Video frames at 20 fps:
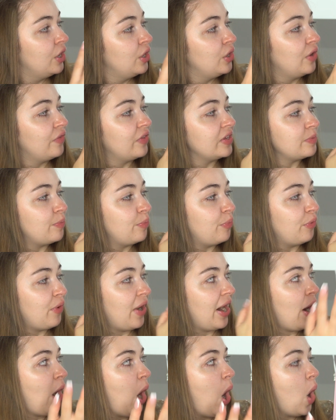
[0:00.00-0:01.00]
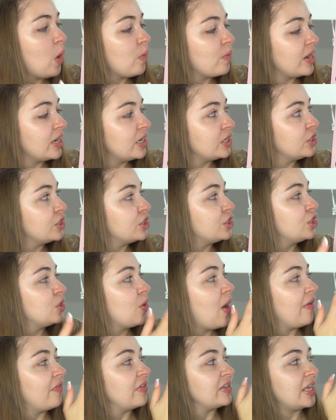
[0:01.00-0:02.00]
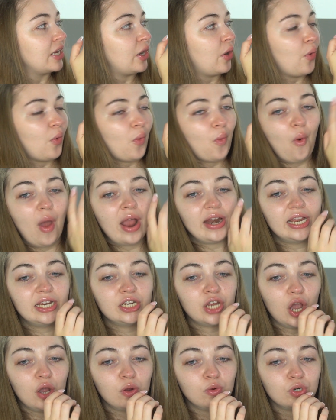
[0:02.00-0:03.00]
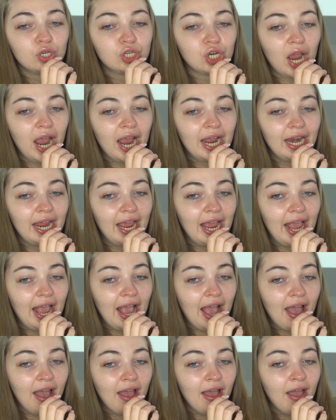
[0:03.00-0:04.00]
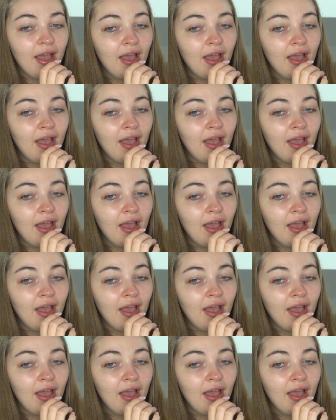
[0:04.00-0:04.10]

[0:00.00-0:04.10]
You have this bright orange. You have this like reddy tone shade here.